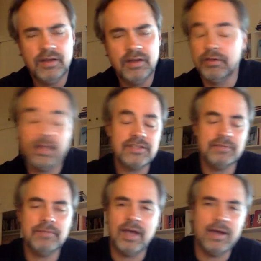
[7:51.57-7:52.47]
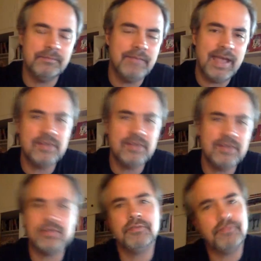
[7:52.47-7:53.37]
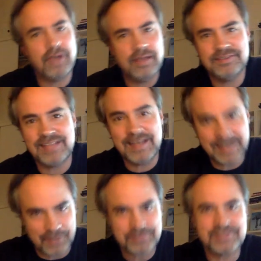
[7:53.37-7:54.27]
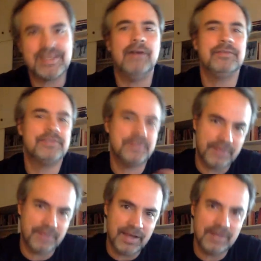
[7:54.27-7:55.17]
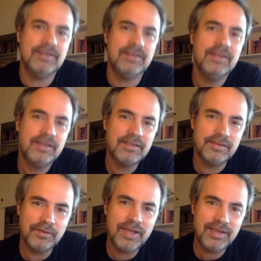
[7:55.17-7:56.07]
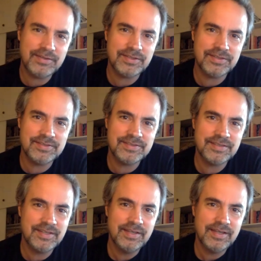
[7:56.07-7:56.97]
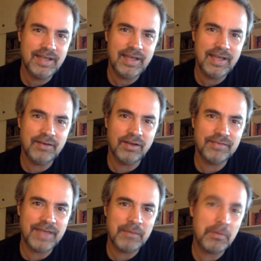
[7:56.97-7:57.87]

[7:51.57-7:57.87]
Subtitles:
or location manager sending out scouts to find the locations, and all of that.